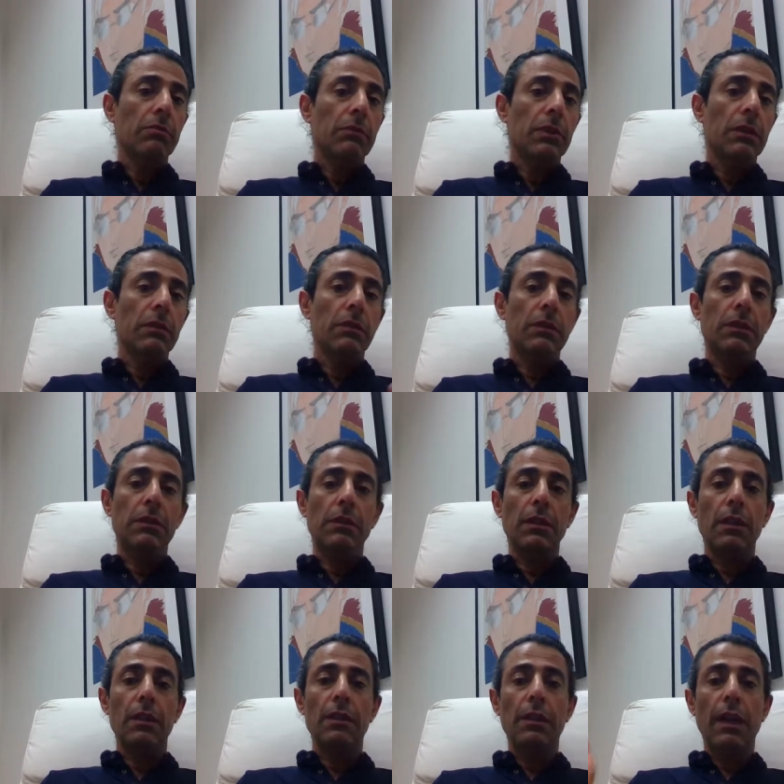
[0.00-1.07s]
It's
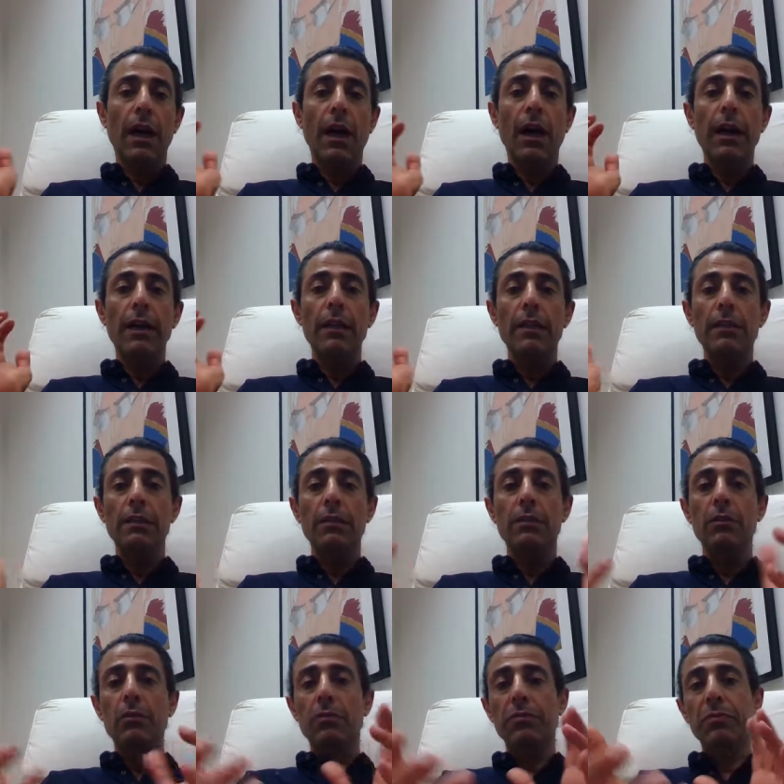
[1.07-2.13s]
an
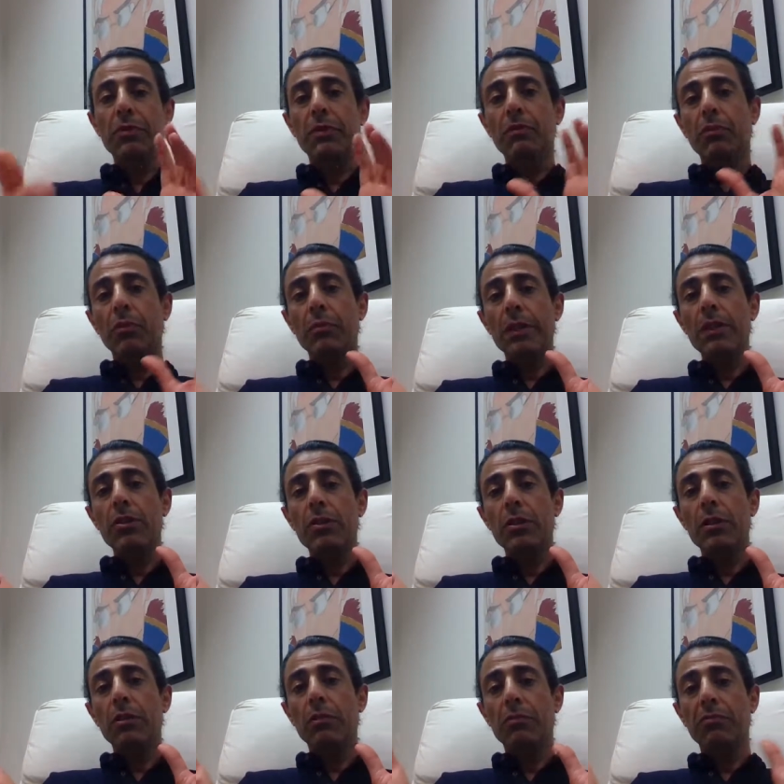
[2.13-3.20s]
island of
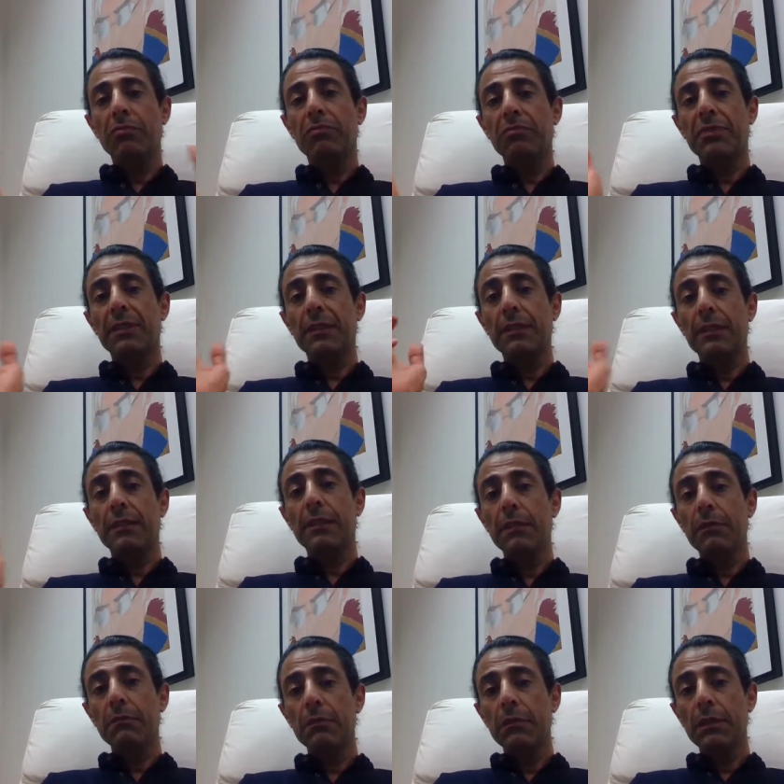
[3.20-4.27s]
information, of
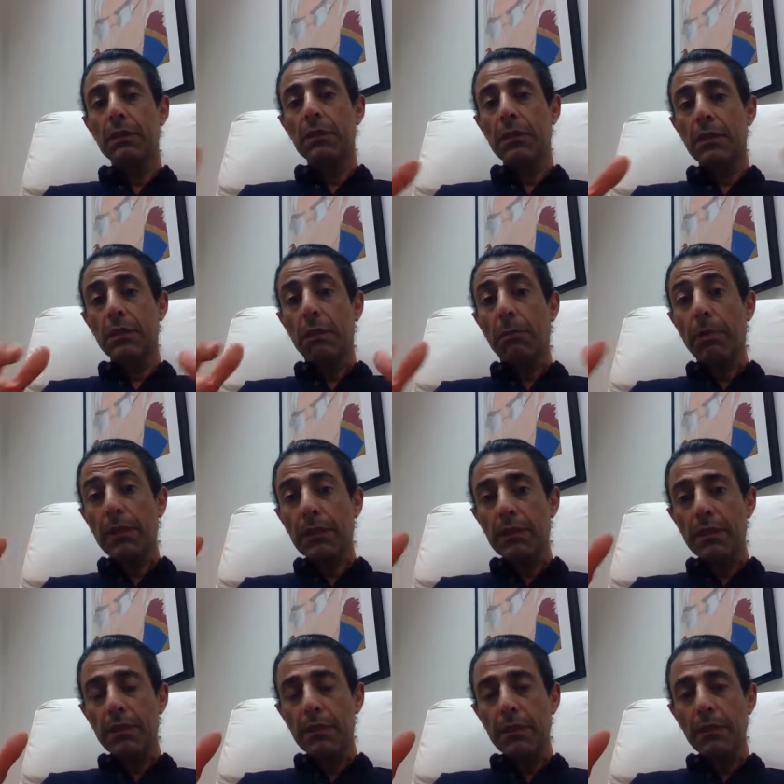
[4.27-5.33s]
system. It's a separate
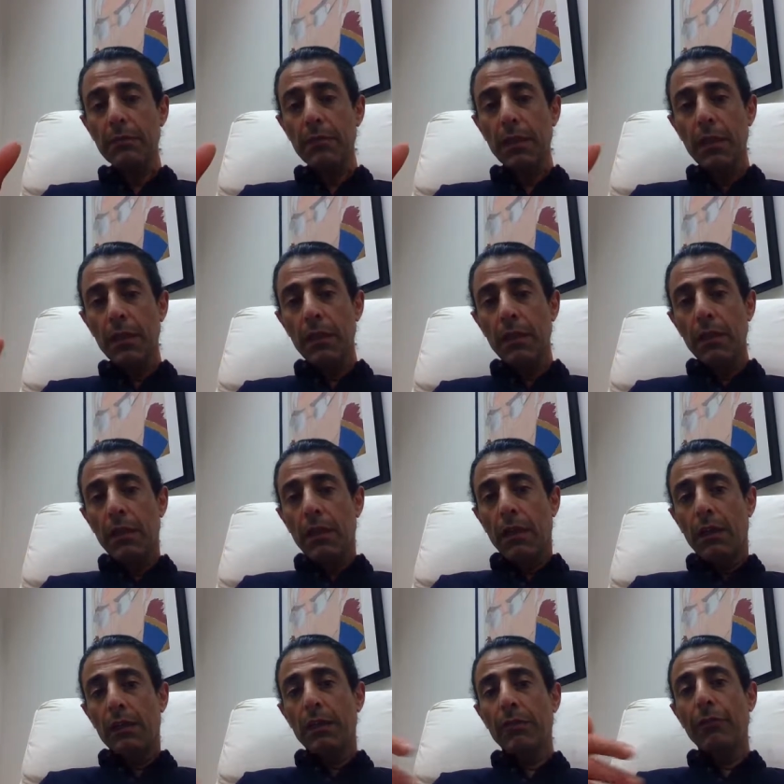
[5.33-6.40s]
system.
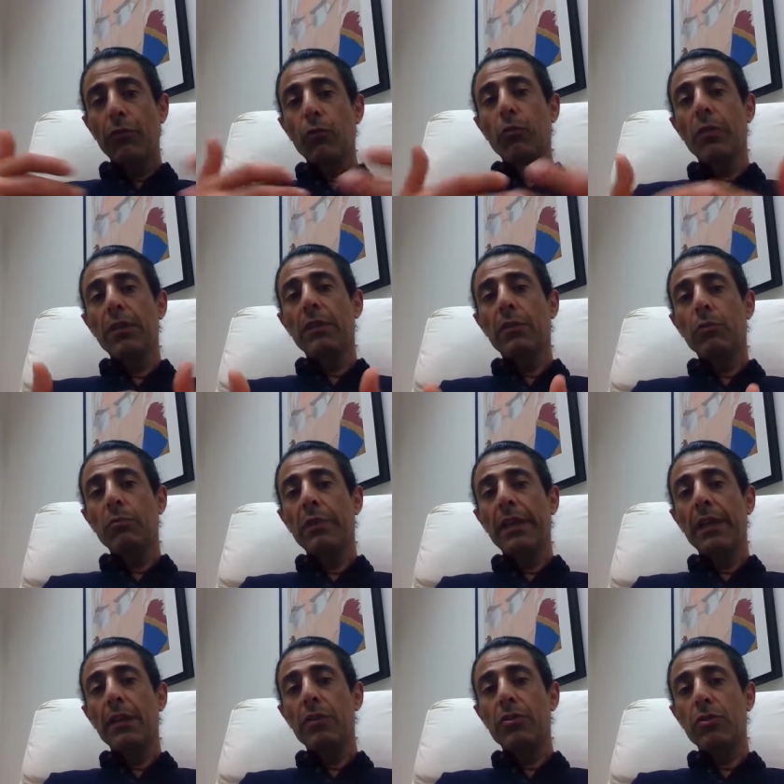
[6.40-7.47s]
And if you want to
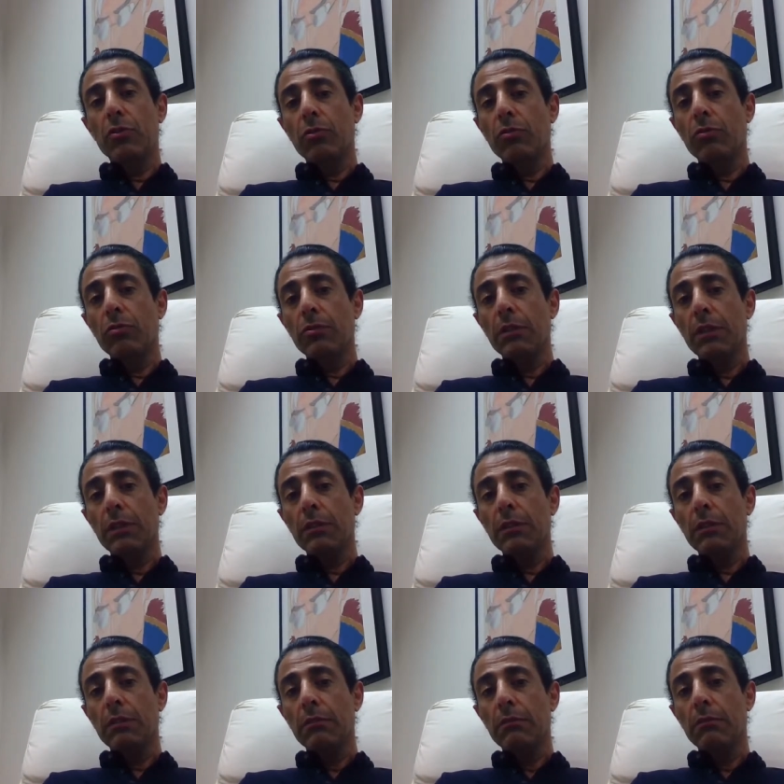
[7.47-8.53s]
manage your
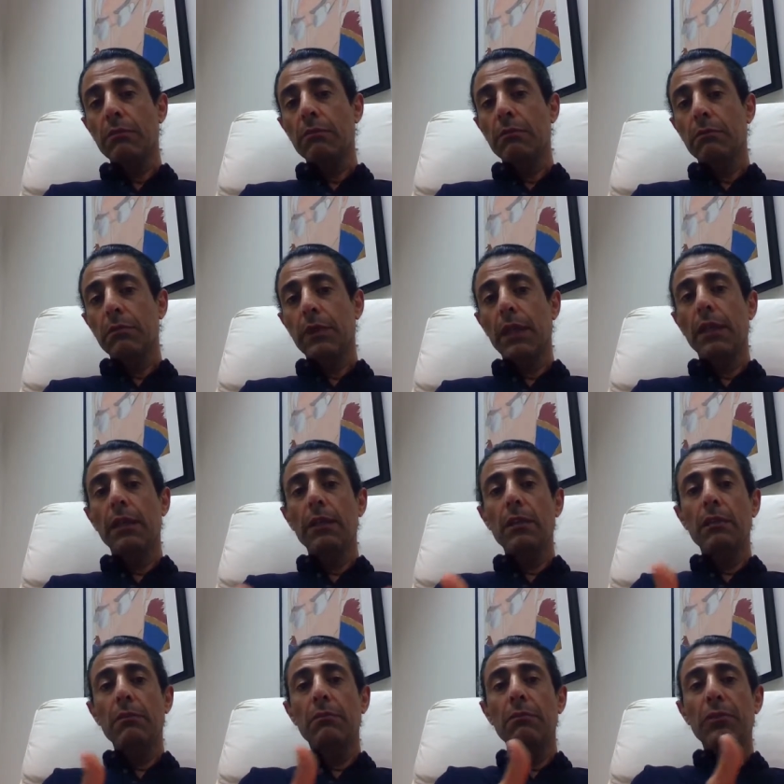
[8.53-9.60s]
users,
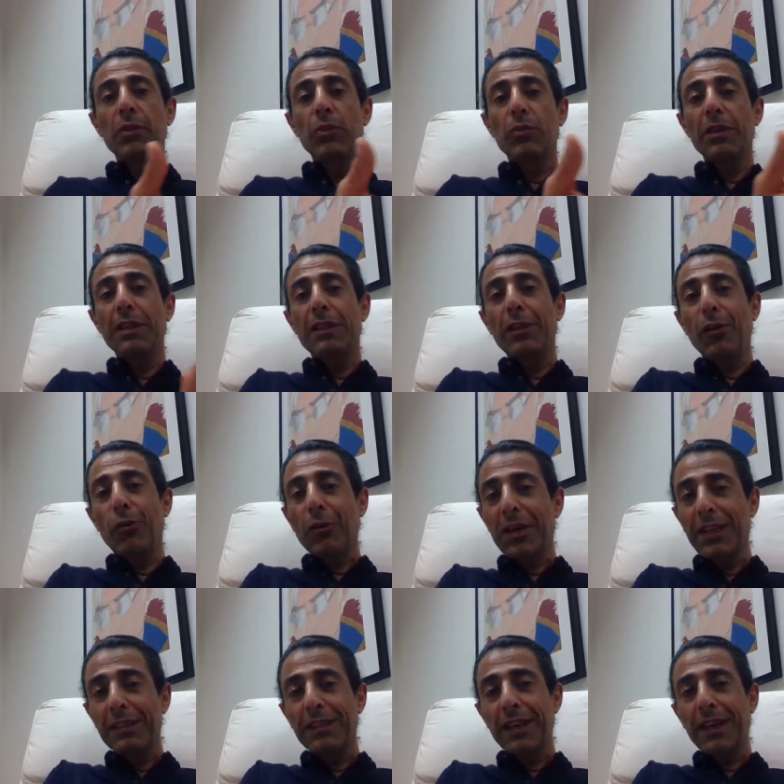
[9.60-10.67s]
then you need a
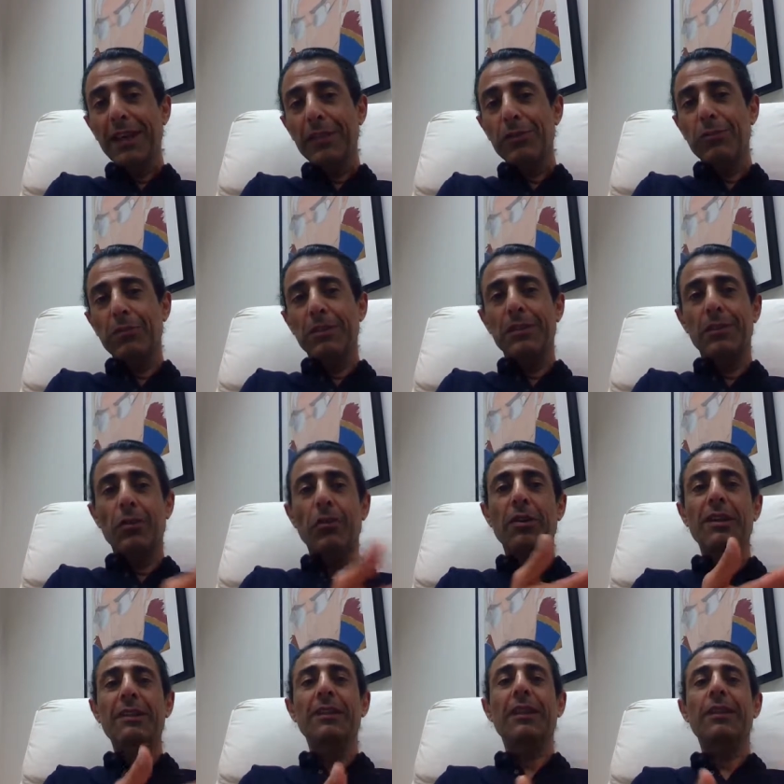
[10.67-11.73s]
local directory. The
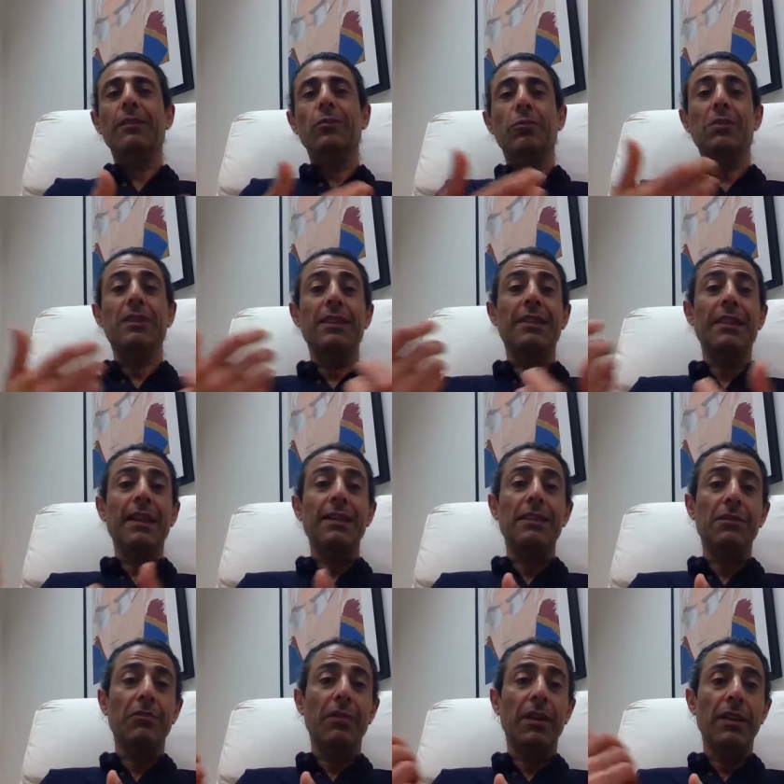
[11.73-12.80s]
local directory is a
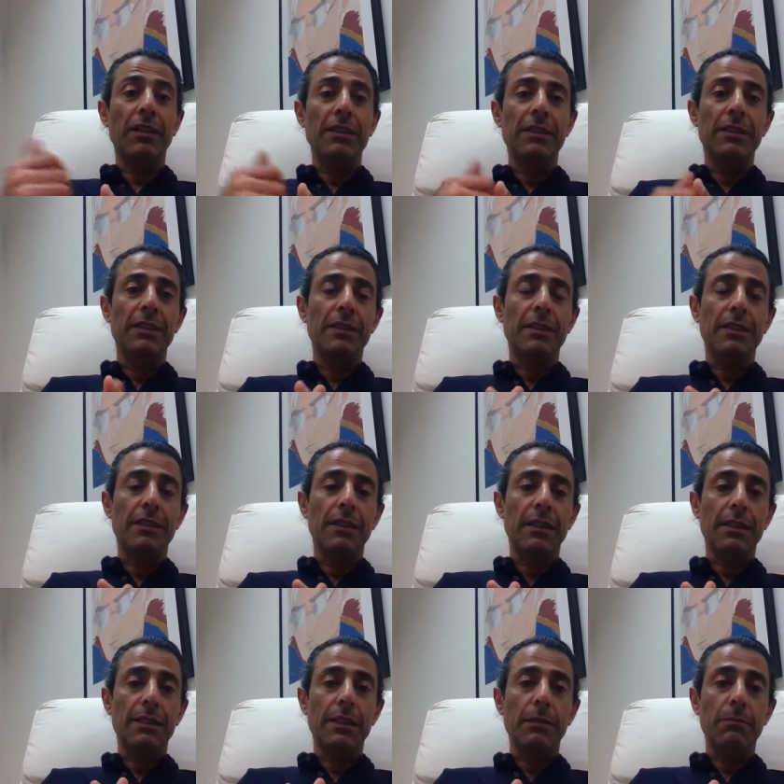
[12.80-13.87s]
text file in this
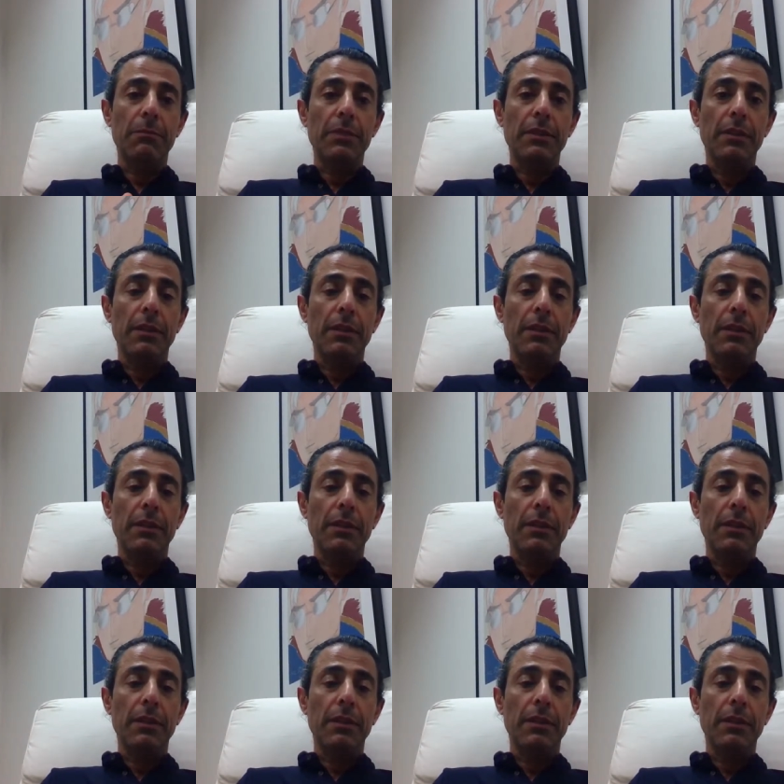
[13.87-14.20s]
example.